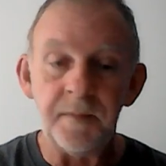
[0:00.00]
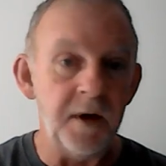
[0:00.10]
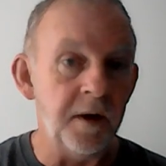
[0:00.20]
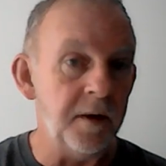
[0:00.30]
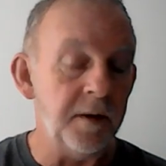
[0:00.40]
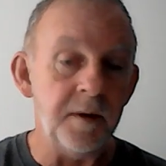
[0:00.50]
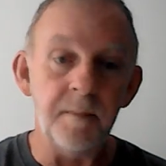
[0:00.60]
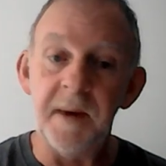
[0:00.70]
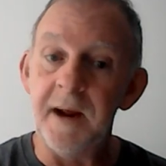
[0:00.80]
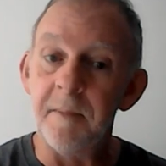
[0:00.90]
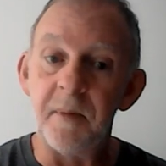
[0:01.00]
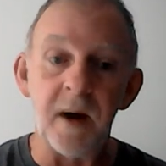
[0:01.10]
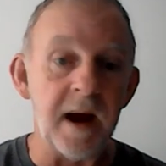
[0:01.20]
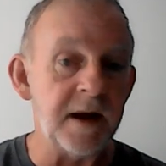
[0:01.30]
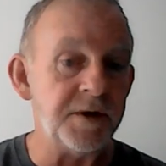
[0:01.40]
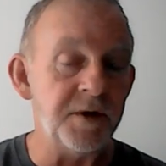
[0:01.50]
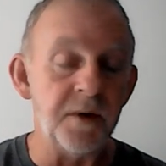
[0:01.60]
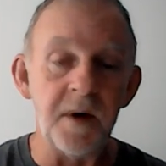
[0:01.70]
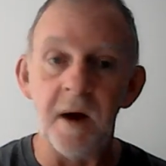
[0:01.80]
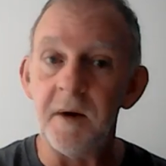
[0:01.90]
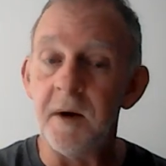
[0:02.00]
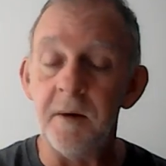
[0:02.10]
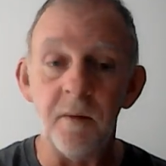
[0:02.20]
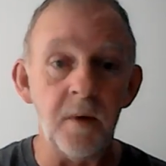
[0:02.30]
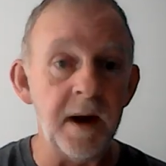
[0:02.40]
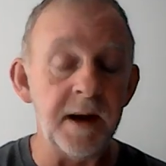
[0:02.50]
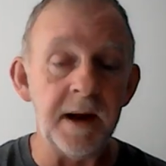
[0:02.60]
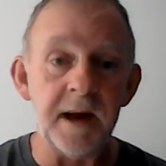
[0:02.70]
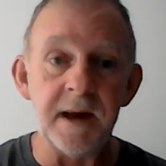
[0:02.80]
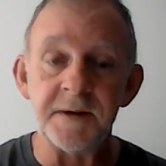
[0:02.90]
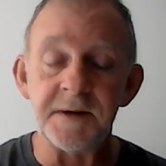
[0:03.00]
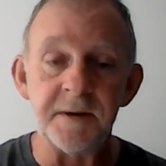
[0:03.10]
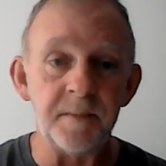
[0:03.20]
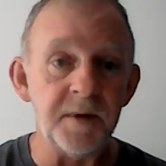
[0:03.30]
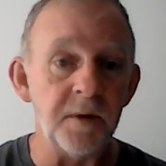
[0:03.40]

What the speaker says: You be apprised you're not going to win against them.